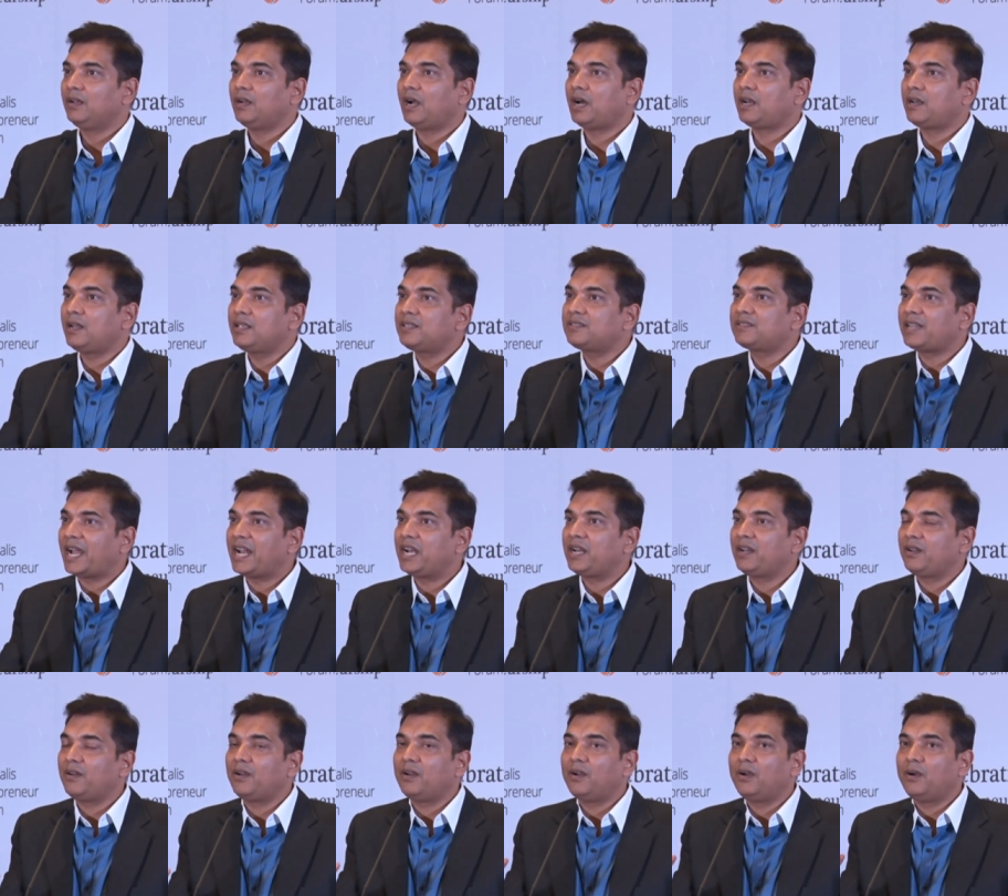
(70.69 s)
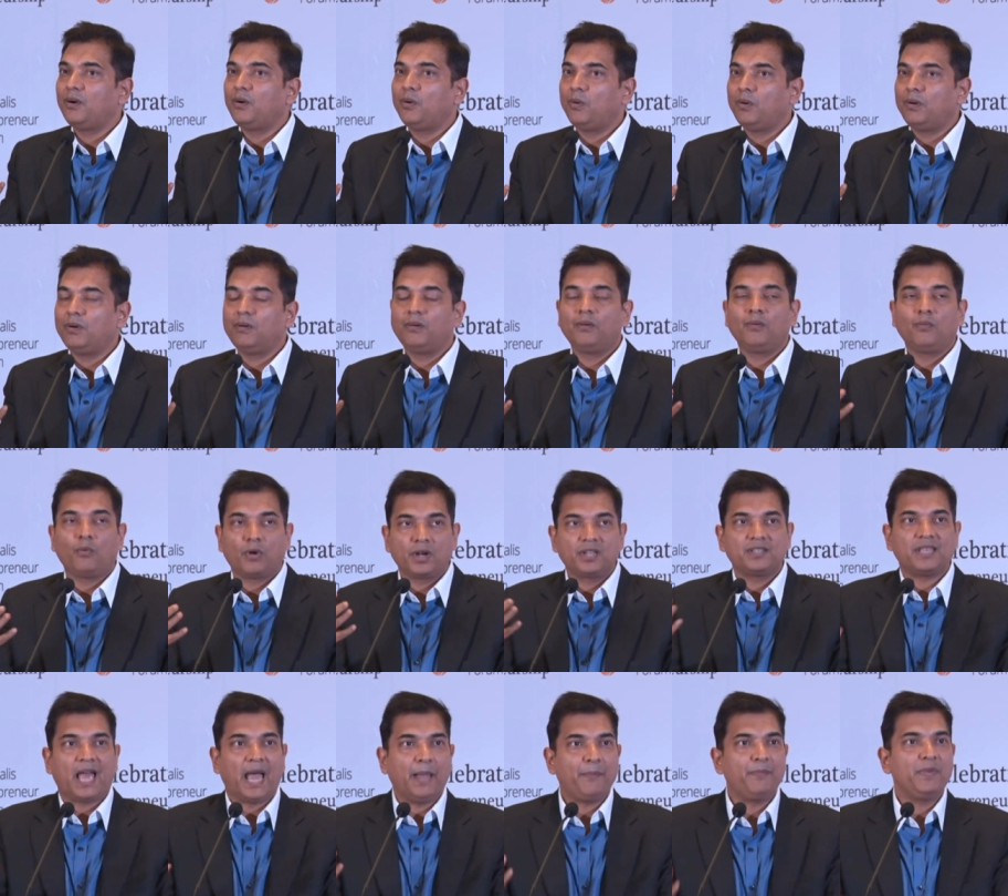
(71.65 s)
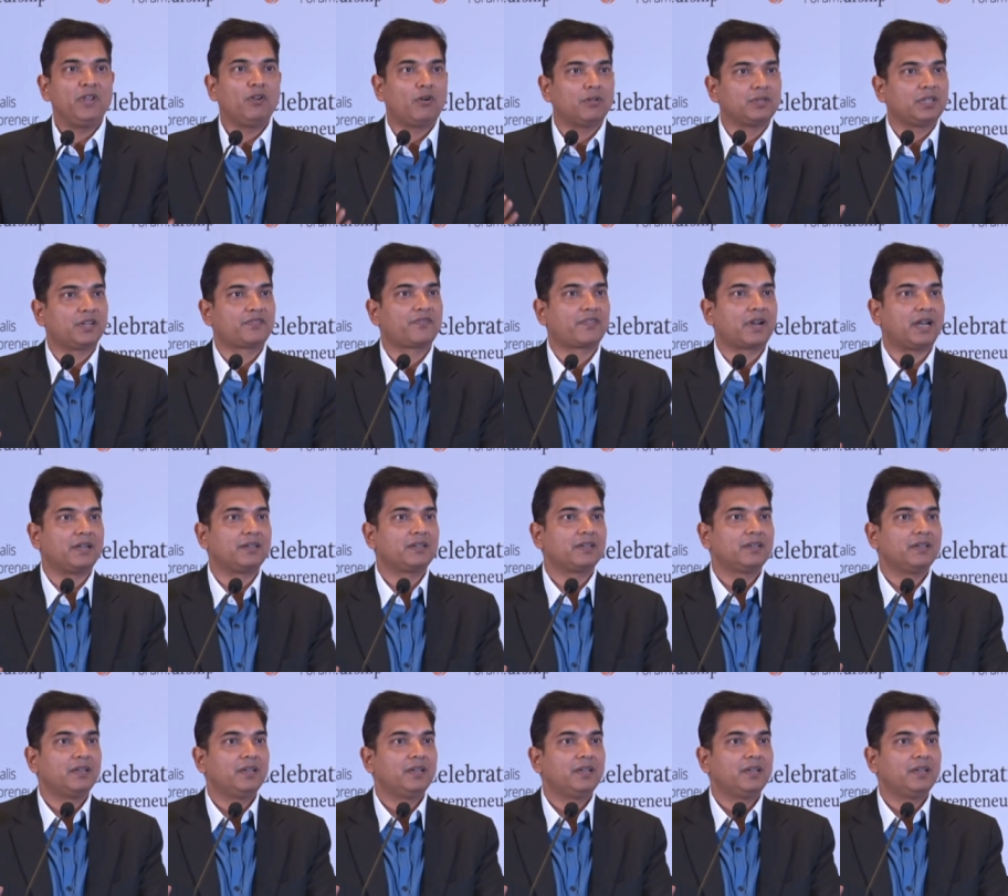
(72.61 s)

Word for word: Understand what is happening on that front.